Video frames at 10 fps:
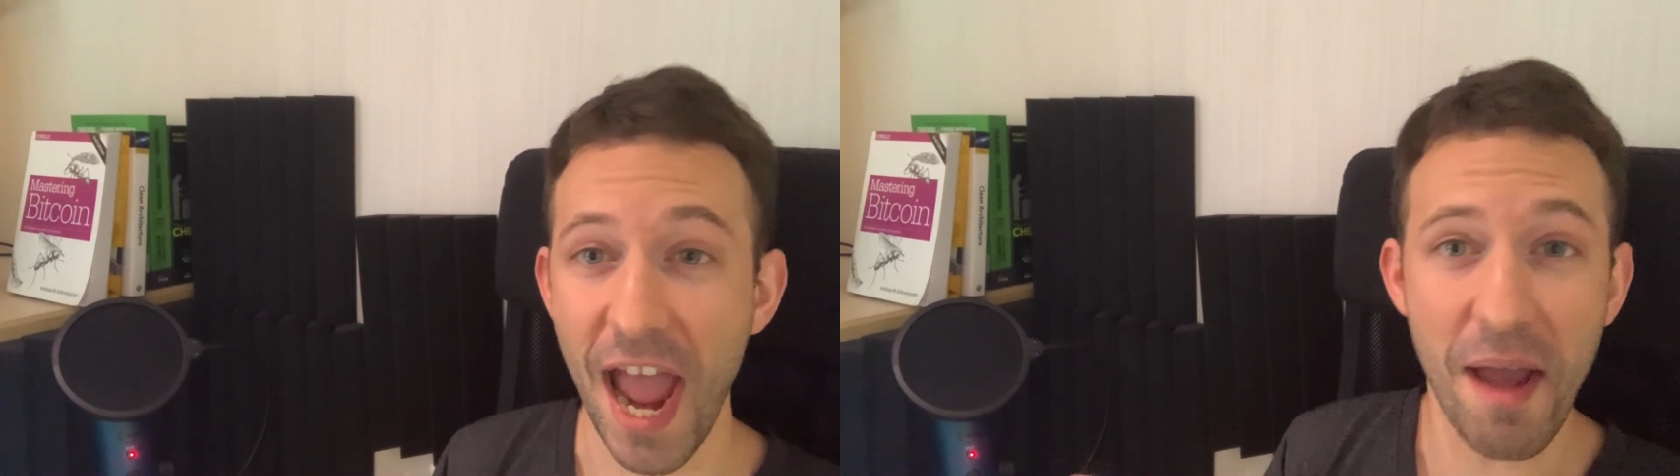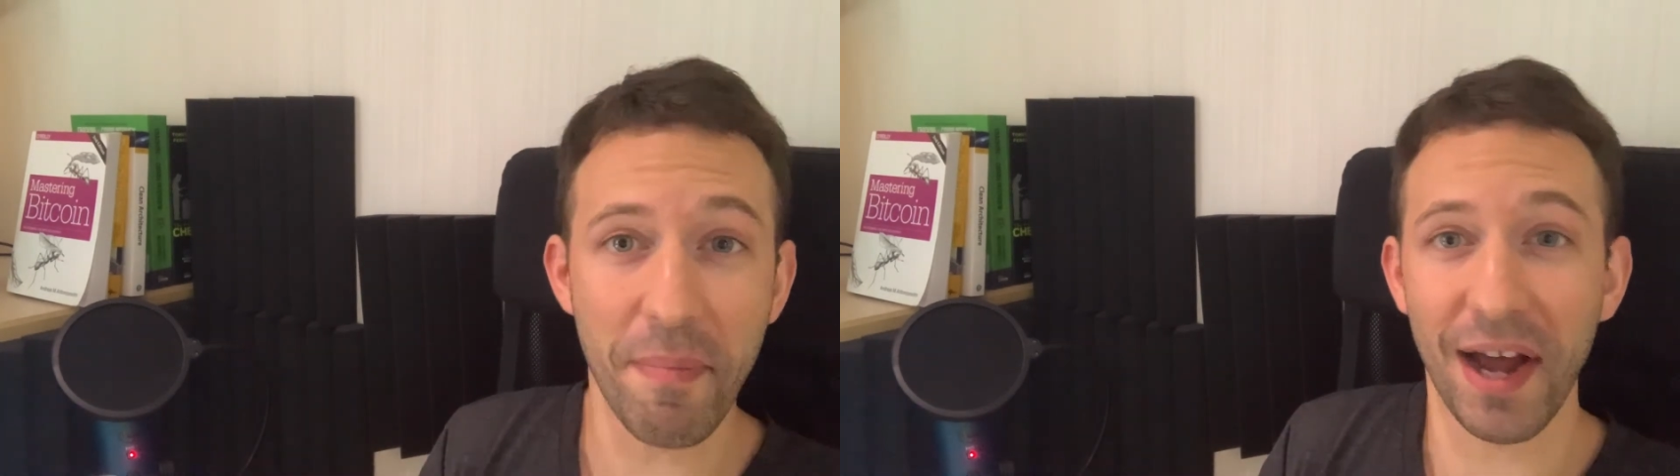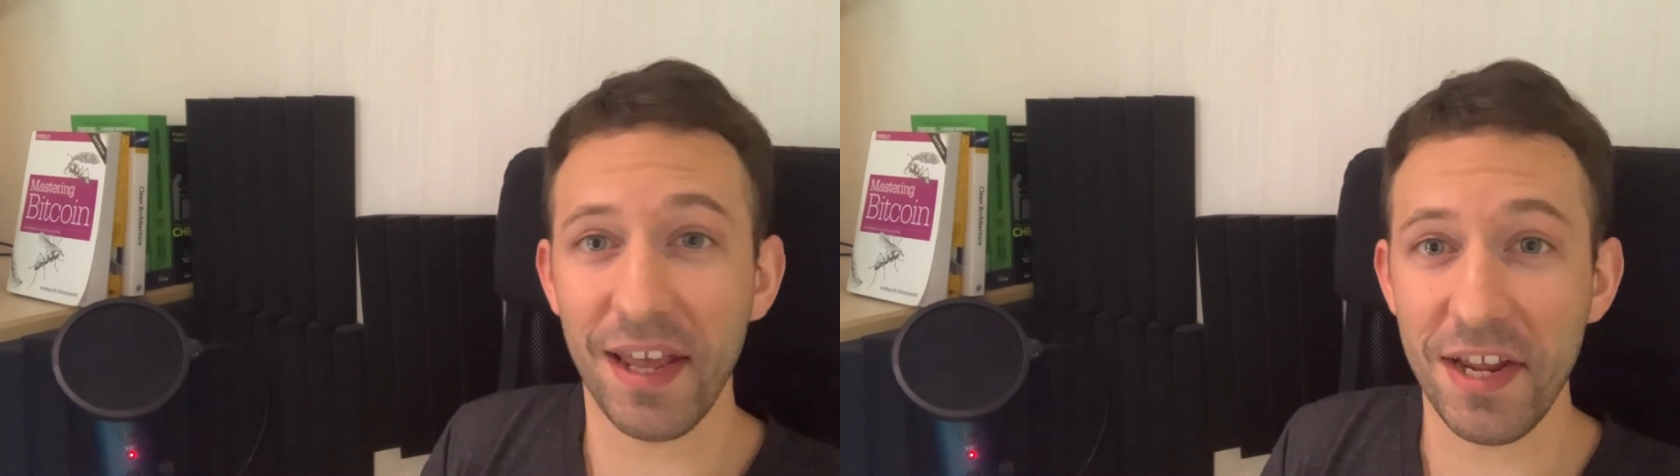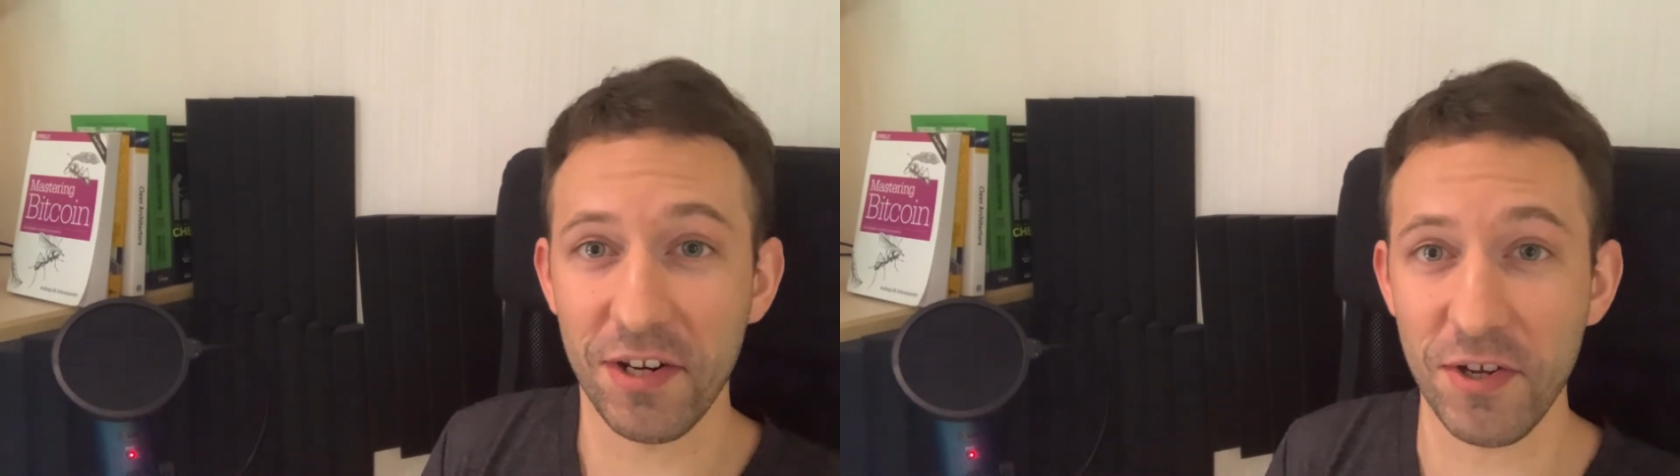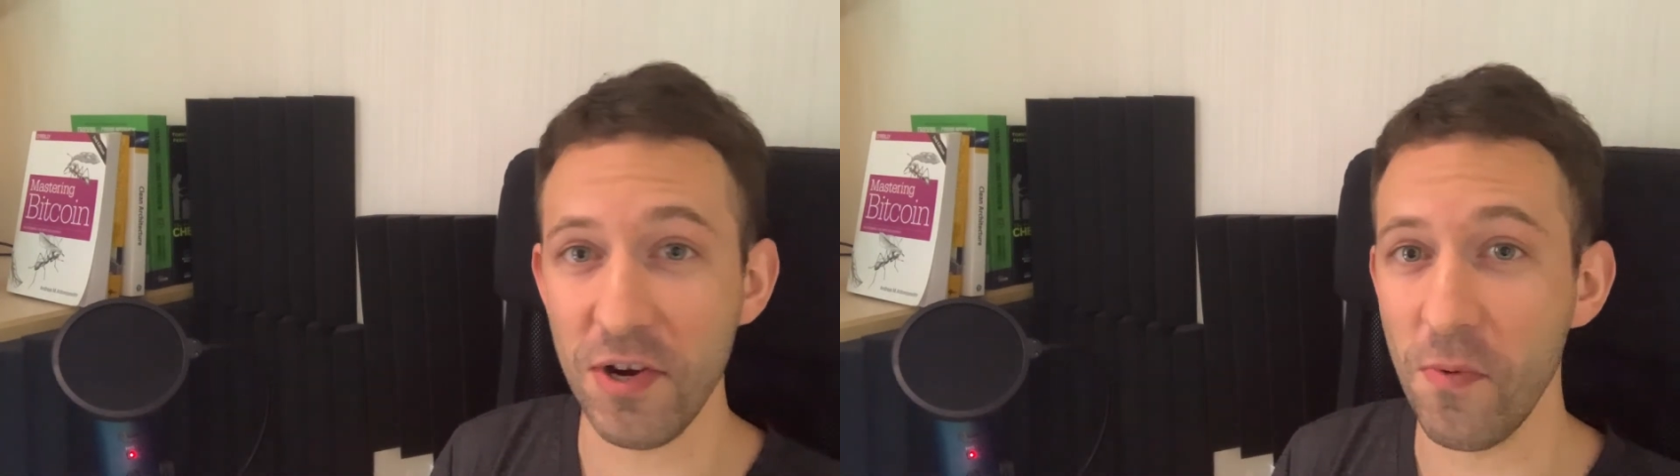hey buddy,
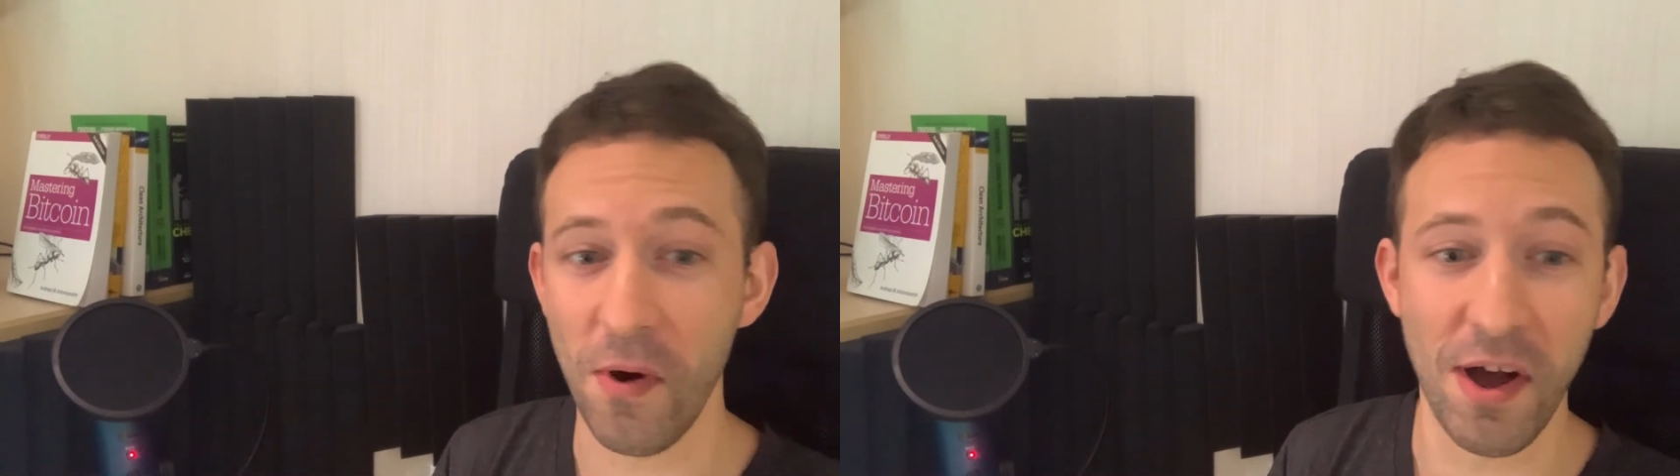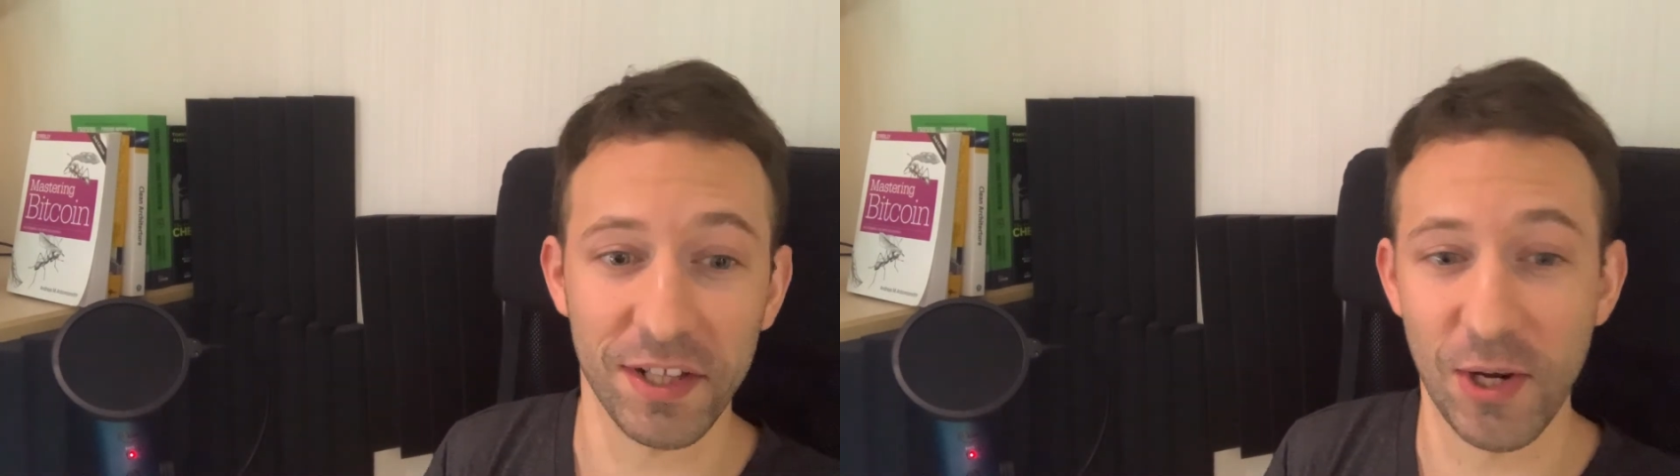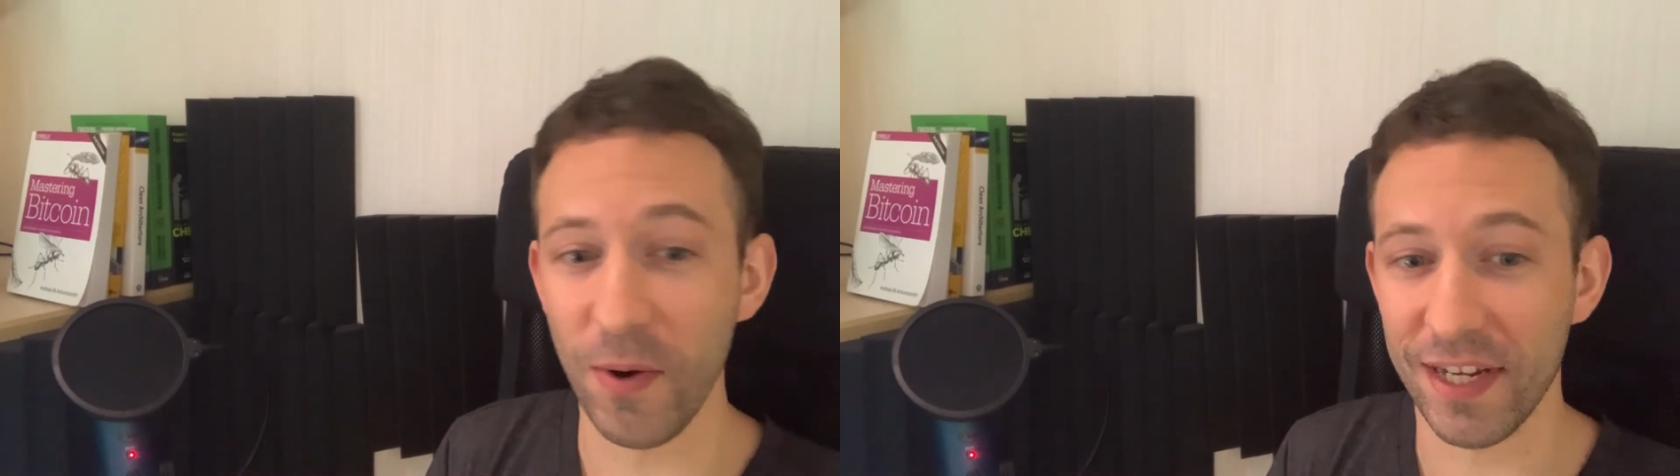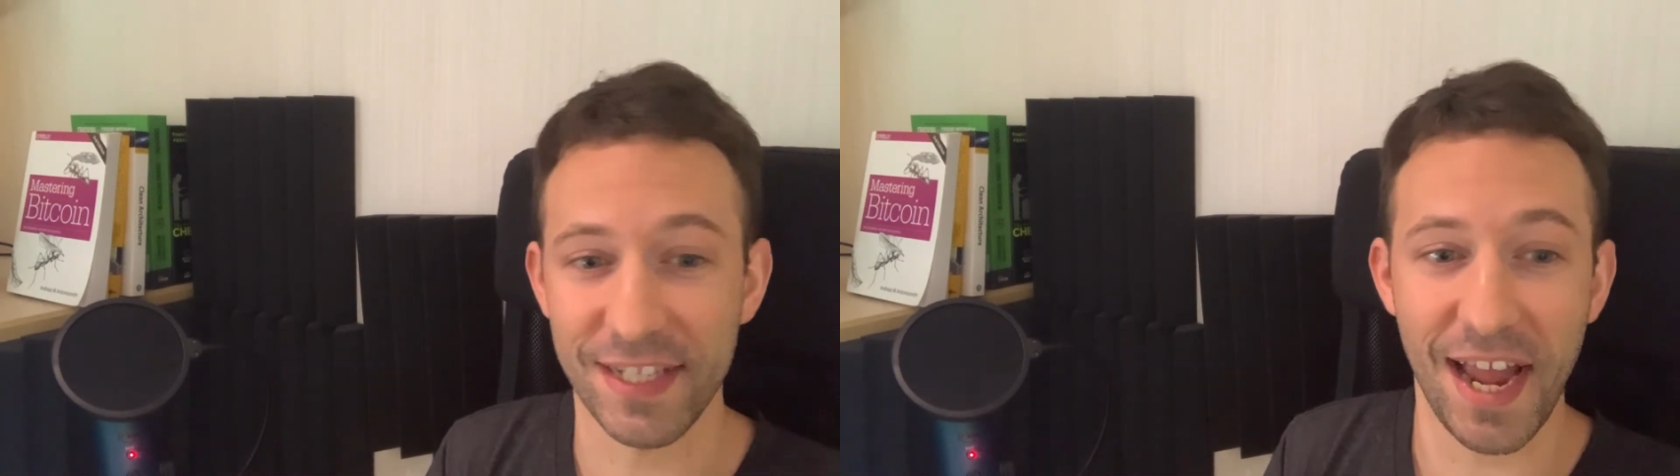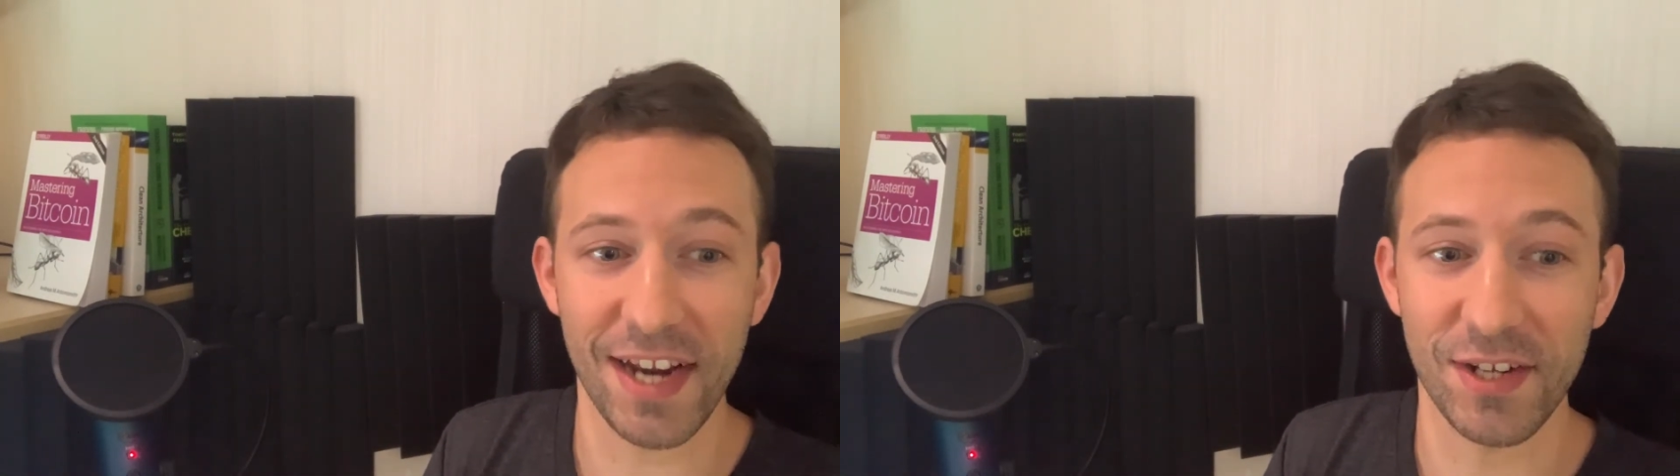do you want to
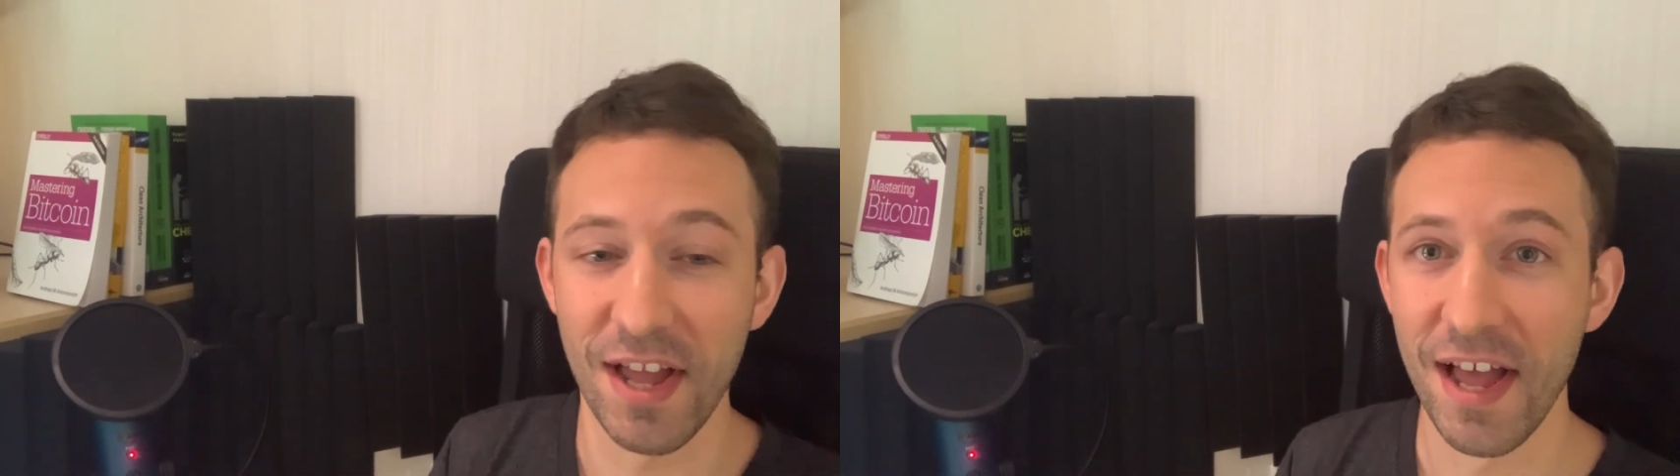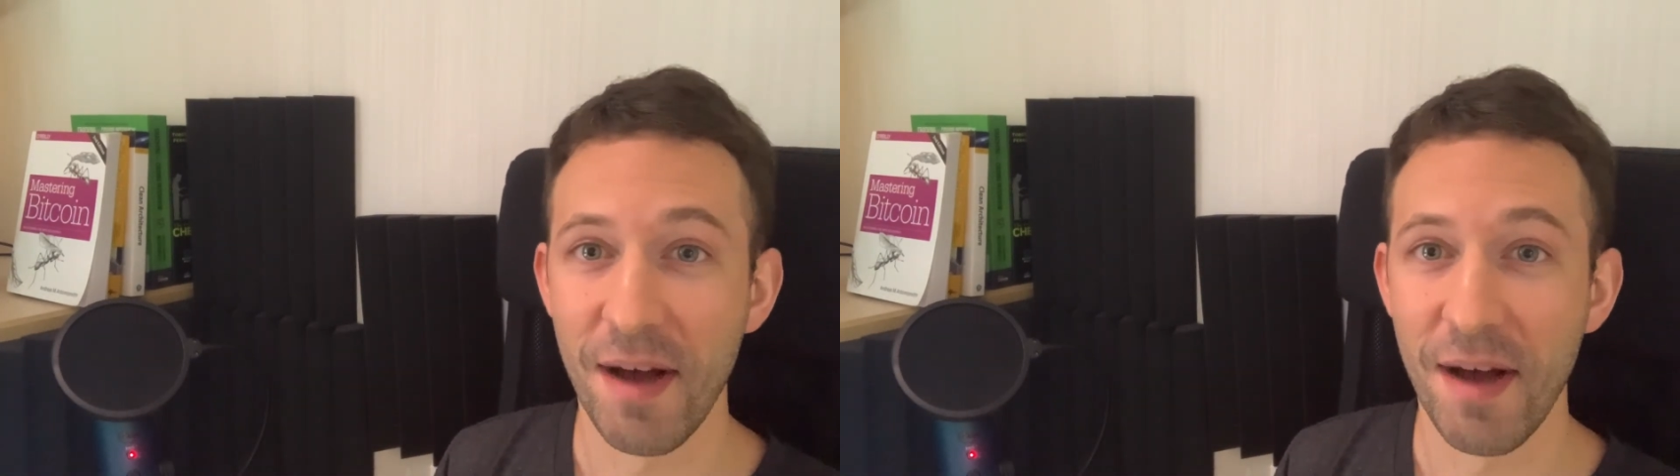exchange